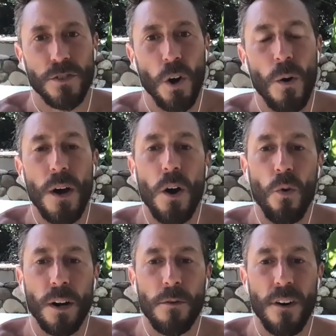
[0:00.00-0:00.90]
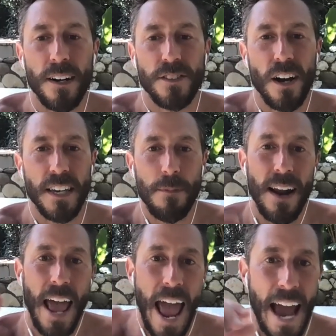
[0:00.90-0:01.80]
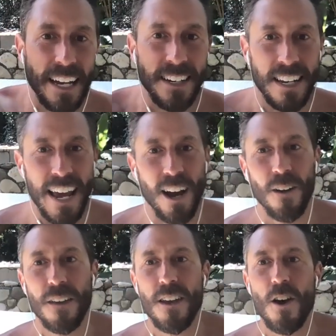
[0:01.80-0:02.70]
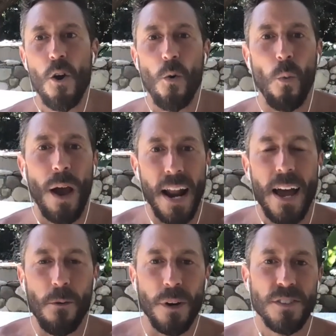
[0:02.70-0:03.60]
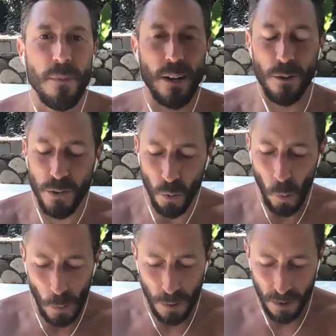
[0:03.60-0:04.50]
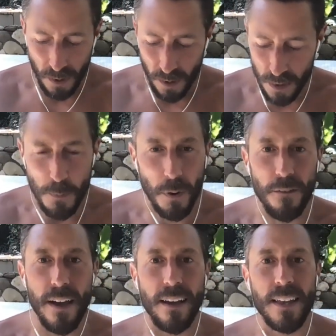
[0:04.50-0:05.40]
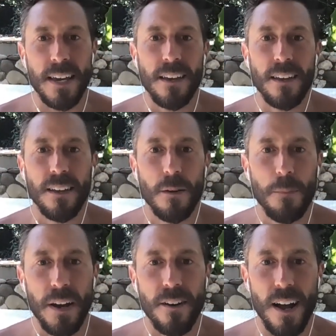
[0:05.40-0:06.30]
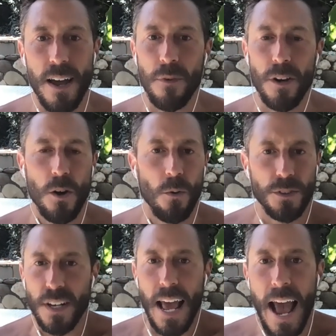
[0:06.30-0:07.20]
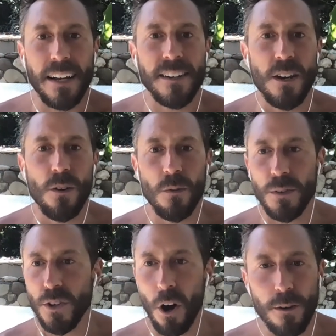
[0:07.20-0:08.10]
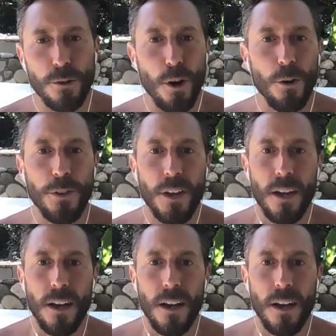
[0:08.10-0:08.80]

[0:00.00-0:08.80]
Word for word: So I want to move on to talking about acne now. When I was in medical school, the prevailing paradigm was that acne was overgrowth